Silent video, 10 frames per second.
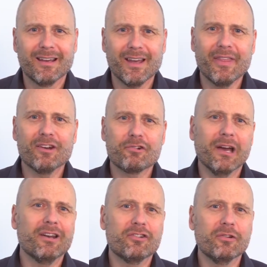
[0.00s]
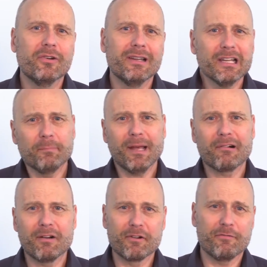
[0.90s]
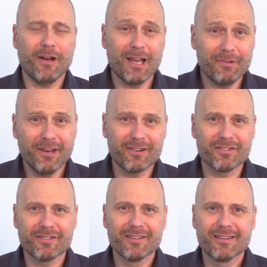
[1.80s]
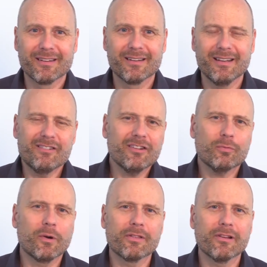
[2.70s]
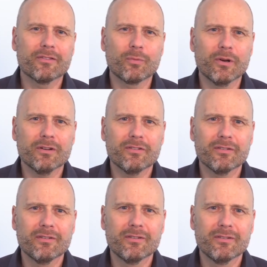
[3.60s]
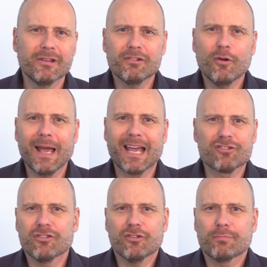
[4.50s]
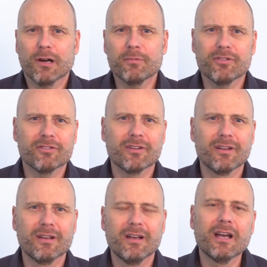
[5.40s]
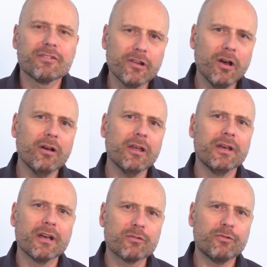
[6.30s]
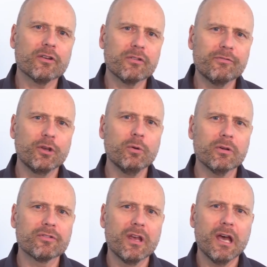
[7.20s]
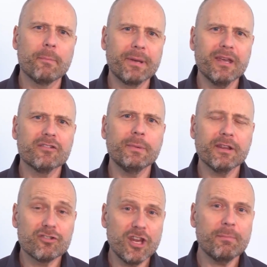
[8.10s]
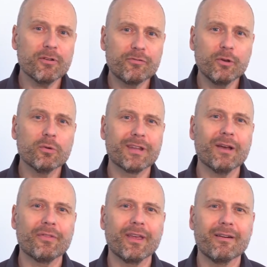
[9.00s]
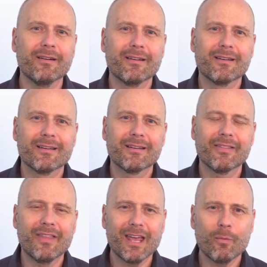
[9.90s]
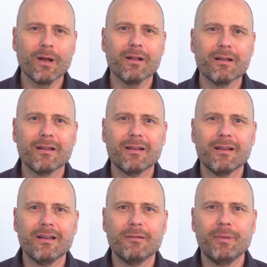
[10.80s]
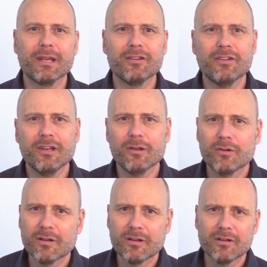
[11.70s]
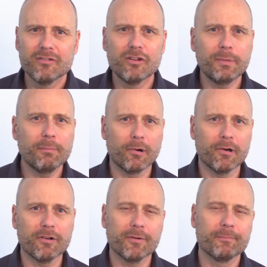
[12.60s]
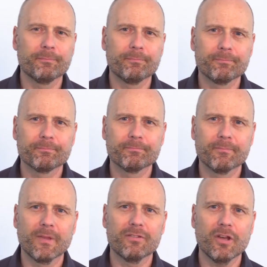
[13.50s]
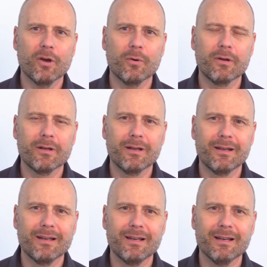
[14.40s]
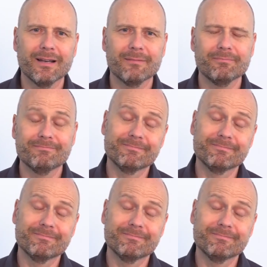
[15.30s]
and then try to do a little better every five years. It's just worthless words. There's no action, just promises. As long as fossil fuels appear to be the cheapest fuels out there, they will be continued to be burned. So, um,